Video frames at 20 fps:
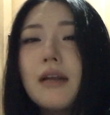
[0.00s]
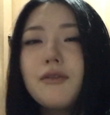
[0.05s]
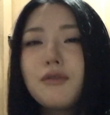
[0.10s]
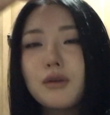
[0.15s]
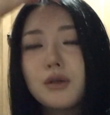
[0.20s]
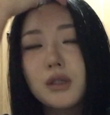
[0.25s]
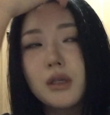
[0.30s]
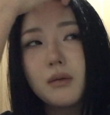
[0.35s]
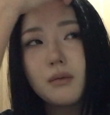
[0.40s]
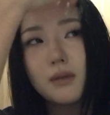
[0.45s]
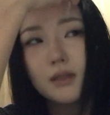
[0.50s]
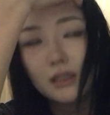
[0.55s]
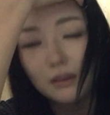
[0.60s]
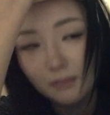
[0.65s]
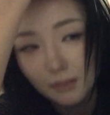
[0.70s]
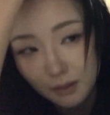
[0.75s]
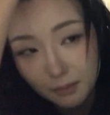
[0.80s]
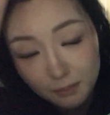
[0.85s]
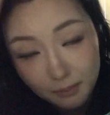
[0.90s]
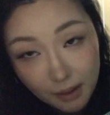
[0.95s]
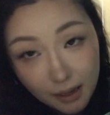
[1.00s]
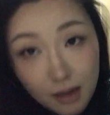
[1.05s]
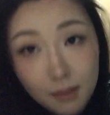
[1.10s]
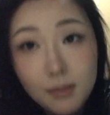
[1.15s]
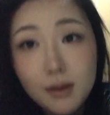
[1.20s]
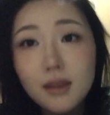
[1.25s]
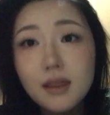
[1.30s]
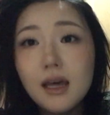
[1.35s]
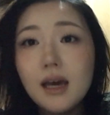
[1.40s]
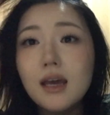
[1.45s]
for some reason, but
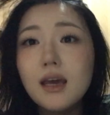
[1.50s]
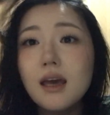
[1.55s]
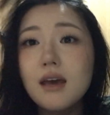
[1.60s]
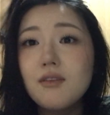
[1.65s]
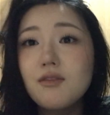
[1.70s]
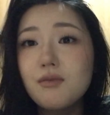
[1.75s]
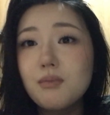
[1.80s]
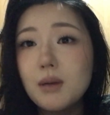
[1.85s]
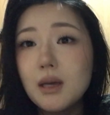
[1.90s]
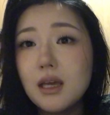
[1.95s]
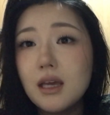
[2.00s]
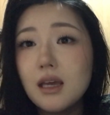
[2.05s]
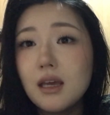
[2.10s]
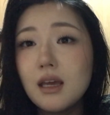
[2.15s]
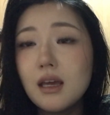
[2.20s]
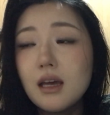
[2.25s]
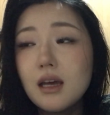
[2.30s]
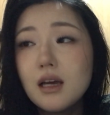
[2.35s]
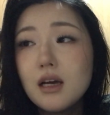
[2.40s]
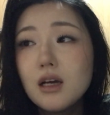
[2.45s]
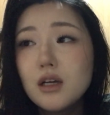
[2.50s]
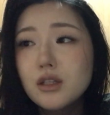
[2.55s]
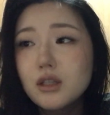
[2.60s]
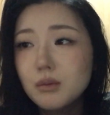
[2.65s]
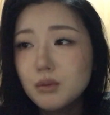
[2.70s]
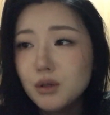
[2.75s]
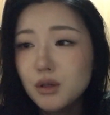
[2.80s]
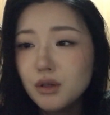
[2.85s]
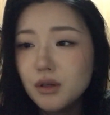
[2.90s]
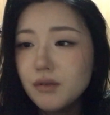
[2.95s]
maybe that gave me
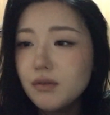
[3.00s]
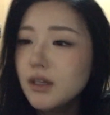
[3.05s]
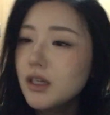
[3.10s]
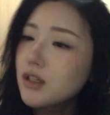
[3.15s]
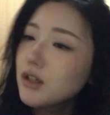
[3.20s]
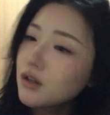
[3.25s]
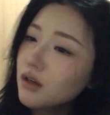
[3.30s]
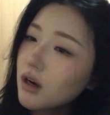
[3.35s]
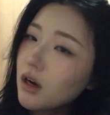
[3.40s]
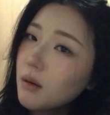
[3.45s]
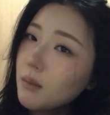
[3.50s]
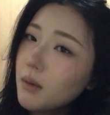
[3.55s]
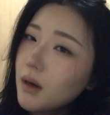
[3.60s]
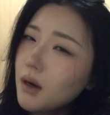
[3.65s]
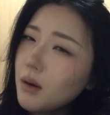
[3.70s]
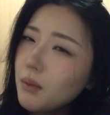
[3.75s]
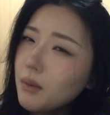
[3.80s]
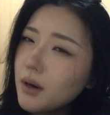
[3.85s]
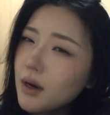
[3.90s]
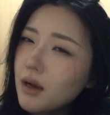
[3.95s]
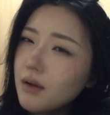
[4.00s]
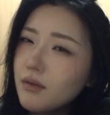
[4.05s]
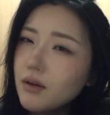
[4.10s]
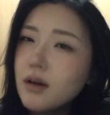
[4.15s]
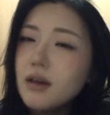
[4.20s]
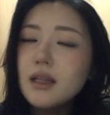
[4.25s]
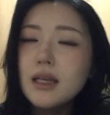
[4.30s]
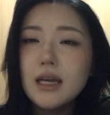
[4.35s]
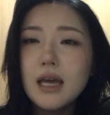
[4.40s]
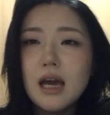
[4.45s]
some sort of, like, trauma,
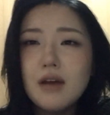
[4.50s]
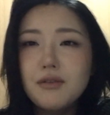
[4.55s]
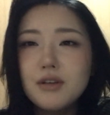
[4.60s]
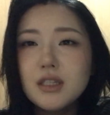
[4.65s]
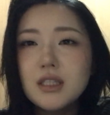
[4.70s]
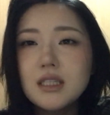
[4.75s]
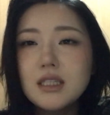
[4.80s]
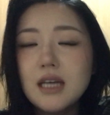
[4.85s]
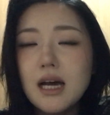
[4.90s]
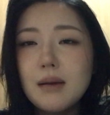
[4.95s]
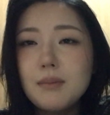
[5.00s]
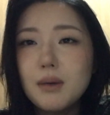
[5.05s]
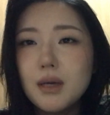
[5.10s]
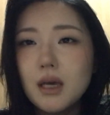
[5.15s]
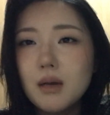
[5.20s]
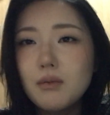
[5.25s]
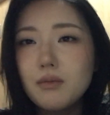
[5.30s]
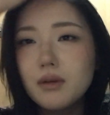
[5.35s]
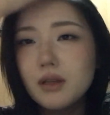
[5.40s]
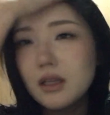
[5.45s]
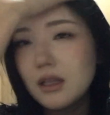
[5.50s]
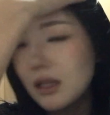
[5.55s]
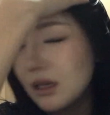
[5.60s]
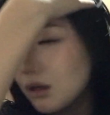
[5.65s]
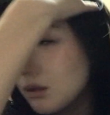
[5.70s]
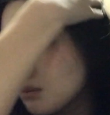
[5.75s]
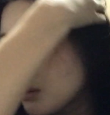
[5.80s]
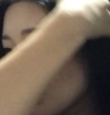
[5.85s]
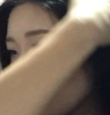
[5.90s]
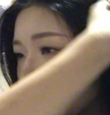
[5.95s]
whatever. Like, ever since I became really, like,
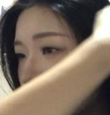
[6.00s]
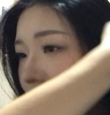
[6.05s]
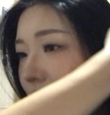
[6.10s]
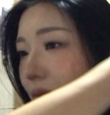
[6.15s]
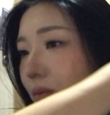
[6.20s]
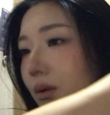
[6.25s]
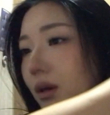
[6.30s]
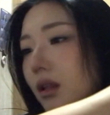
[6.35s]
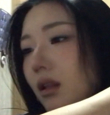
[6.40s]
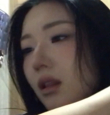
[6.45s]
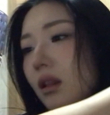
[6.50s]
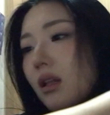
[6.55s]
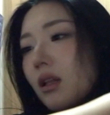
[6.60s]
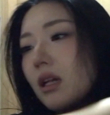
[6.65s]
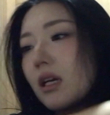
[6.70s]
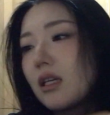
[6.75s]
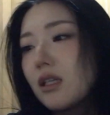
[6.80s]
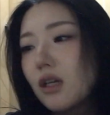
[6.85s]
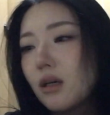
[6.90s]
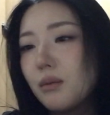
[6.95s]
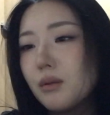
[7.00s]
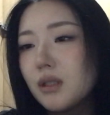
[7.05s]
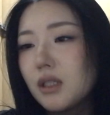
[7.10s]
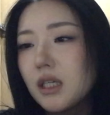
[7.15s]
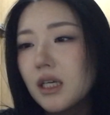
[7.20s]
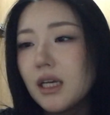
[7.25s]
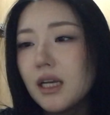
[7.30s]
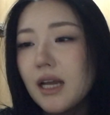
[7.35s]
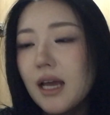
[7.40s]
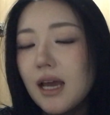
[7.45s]
obsessed with, like, double
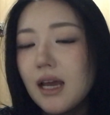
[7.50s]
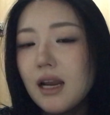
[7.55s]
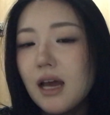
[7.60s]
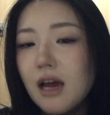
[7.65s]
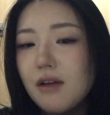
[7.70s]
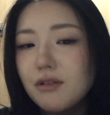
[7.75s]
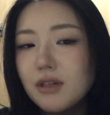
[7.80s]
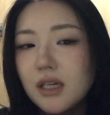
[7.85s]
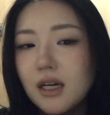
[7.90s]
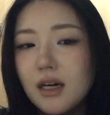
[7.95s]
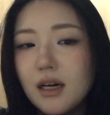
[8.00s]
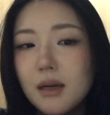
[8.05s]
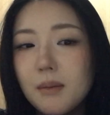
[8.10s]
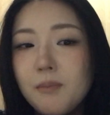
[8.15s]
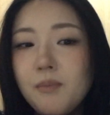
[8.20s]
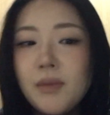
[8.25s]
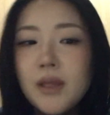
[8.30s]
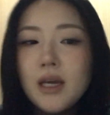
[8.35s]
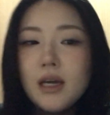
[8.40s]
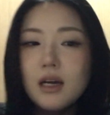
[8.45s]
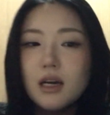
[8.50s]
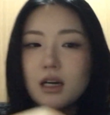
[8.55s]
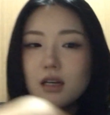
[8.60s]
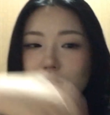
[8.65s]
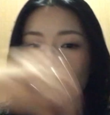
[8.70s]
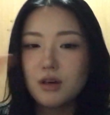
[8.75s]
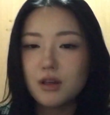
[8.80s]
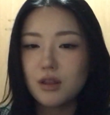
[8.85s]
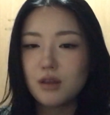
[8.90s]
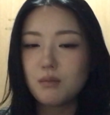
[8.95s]
chin, and every time I
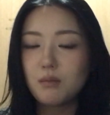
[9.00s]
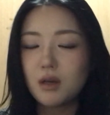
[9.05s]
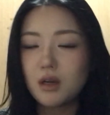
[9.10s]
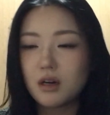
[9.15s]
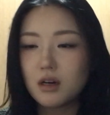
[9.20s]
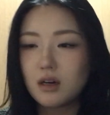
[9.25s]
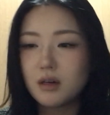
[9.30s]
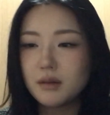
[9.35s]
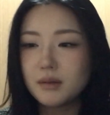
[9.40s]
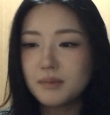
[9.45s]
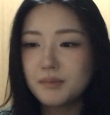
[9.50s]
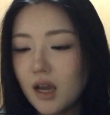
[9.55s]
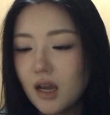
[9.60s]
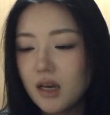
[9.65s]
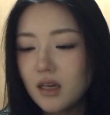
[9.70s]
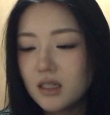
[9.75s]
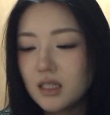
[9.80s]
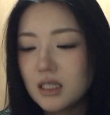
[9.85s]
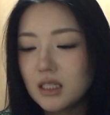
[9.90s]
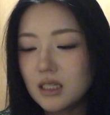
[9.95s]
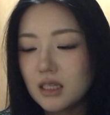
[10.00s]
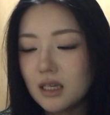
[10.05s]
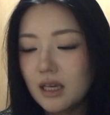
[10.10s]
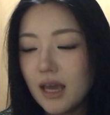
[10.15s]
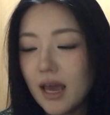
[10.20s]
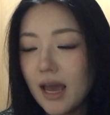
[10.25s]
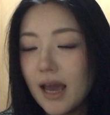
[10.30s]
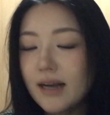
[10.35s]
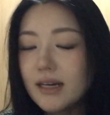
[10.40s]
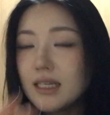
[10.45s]
look at the mirror and
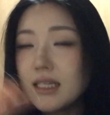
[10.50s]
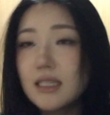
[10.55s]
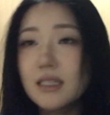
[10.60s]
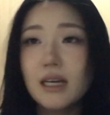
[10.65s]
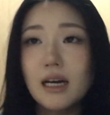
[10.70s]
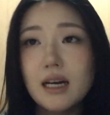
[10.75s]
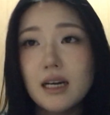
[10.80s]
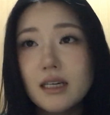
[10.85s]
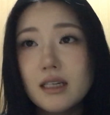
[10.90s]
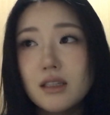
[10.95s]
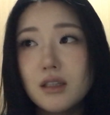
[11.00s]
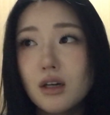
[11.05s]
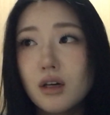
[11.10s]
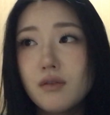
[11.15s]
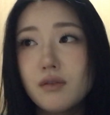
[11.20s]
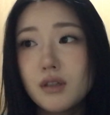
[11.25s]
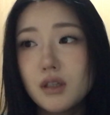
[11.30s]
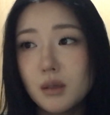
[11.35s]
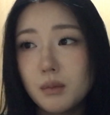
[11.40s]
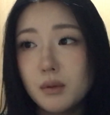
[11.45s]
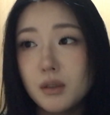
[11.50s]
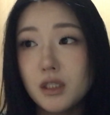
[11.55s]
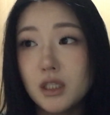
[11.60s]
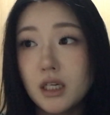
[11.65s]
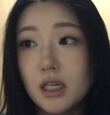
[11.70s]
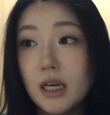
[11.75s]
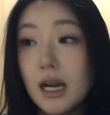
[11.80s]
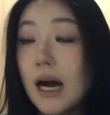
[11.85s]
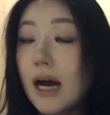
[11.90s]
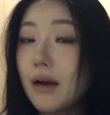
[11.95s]
see any signs of double
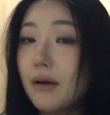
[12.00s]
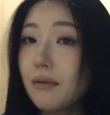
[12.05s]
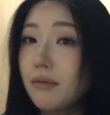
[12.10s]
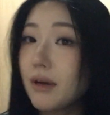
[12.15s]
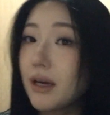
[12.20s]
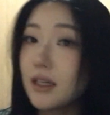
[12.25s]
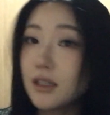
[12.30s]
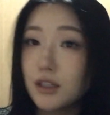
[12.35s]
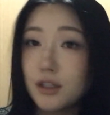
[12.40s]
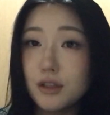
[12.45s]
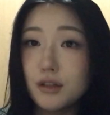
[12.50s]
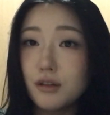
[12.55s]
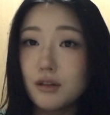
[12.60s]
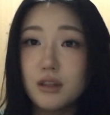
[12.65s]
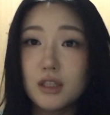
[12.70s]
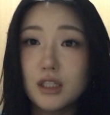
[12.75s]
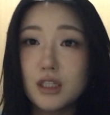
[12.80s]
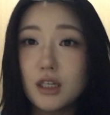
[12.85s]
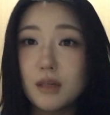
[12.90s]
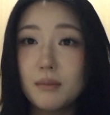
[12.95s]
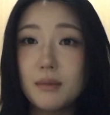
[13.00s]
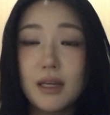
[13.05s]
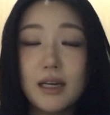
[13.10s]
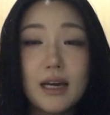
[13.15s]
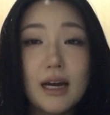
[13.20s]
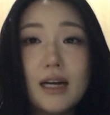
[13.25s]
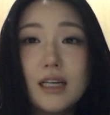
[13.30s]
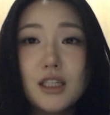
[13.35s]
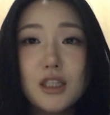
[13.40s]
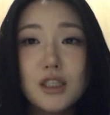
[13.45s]
chin, I ran to the gym. Like,
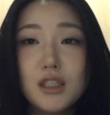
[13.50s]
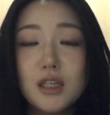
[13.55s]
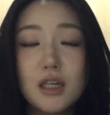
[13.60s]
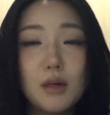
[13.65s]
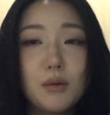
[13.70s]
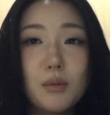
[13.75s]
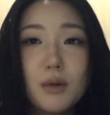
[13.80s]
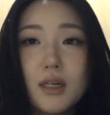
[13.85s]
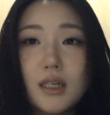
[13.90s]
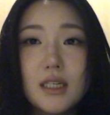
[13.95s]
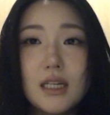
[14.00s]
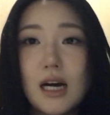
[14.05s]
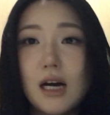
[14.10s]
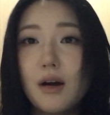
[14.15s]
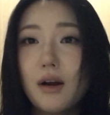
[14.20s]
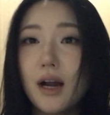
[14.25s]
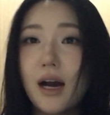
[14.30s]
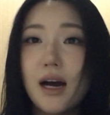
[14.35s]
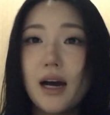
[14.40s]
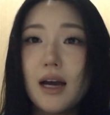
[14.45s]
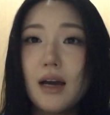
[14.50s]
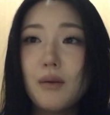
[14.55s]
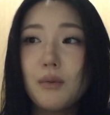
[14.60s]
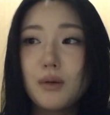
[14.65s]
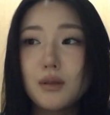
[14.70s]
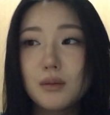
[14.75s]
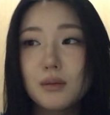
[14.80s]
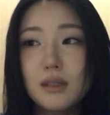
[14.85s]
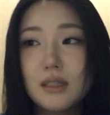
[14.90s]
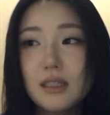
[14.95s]
I just, like, worked out, I was on a